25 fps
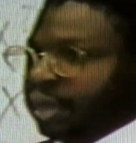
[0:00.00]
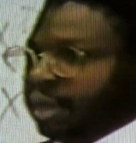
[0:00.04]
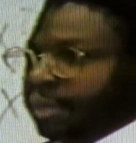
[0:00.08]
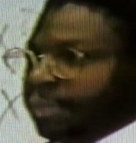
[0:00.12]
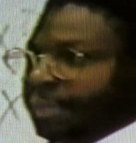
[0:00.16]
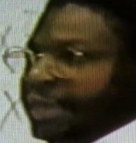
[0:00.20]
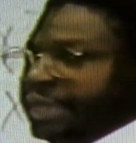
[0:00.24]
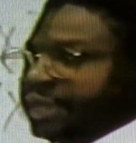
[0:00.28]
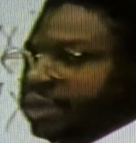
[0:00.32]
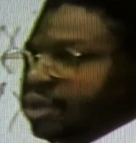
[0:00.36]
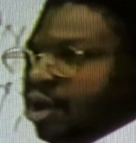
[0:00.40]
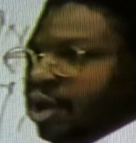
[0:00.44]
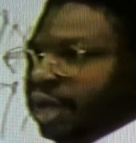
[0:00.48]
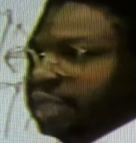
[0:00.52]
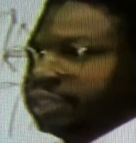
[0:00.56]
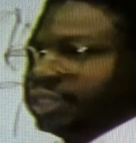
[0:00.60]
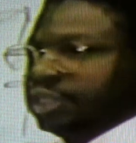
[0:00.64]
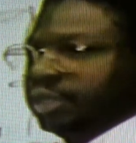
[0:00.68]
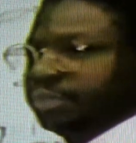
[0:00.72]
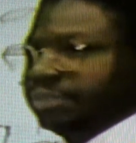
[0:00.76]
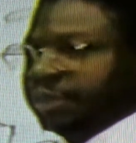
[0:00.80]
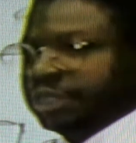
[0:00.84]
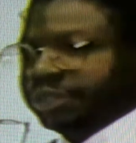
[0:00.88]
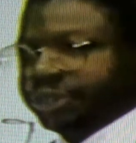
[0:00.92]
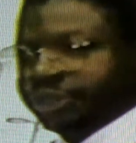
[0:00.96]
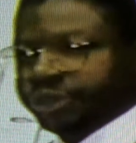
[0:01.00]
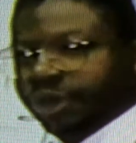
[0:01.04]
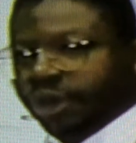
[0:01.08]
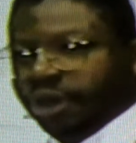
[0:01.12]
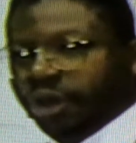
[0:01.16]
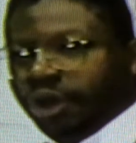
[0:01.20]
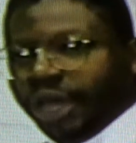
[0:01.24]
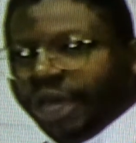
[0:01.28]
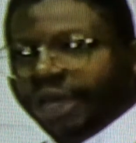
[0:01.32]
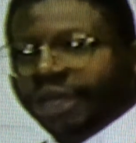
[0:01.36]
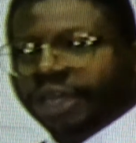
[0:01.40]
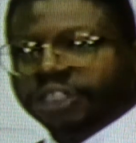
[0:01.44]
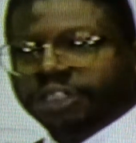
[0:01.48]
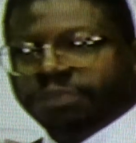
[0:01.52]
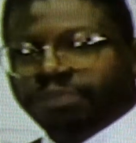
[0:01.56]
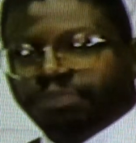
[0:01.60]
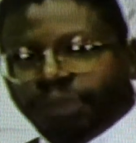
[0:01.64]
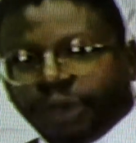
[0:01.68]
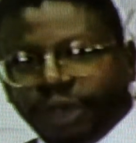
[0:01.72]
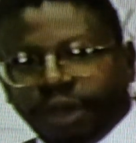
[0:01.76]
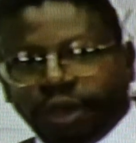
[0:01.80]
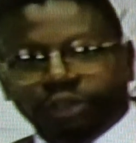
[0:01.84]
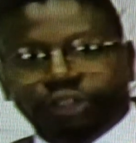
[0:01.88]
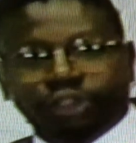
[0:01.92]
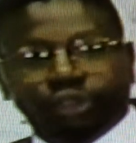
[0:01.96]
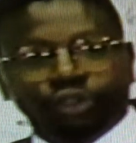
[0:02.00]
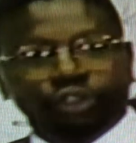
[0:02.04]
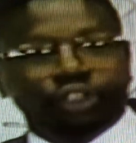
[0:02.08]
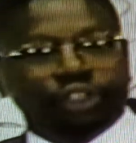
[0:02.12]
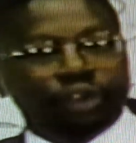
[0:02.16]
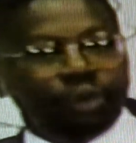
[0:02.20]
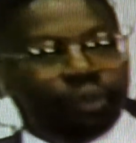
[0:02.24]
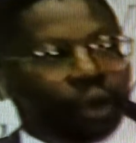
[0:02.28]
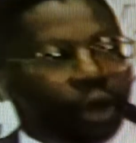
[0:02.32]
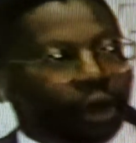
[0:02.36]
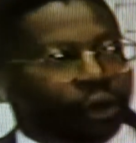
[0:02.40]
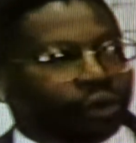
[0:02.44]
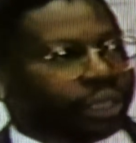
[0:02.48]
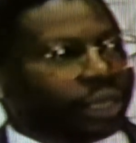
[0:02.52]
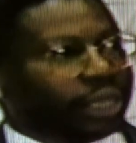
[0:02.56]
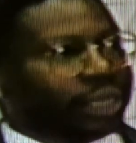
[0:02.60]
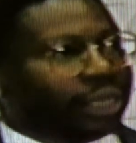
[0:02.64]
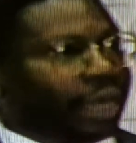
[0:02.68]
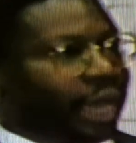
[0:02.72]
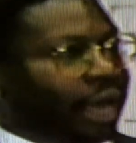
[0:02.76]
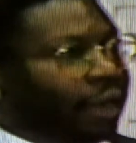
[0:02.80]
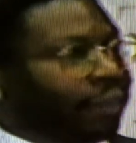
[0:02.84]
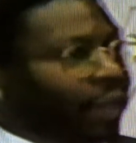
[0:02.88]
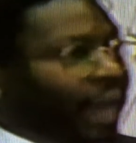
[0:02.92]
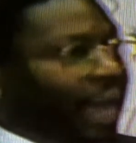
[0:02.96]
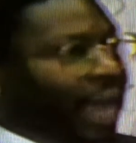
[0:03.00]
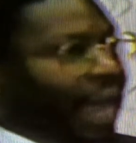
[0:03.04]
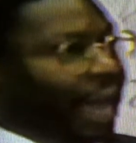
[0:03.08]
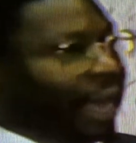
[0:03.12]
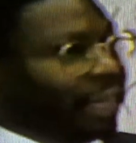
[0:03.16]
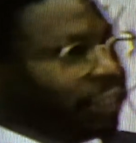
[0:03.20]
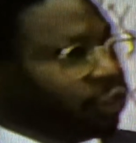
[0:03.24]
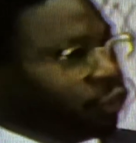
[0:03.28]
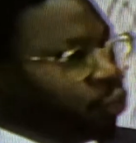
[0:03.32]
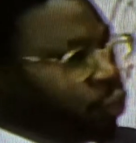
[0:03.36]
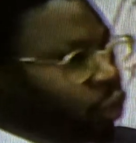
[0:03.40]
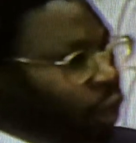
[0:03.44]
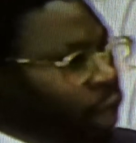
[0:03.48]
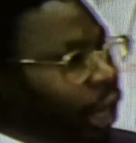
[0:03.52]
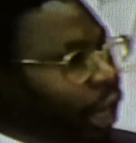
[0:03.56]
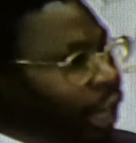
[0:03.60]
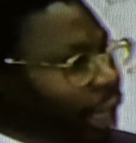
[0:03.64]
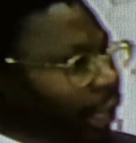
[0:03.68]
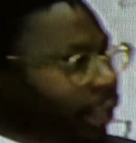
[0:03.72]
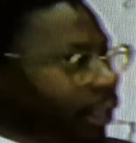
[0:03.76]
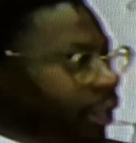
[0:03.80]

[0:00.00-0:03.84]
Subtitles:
Because the material and the spiritual should work together as one.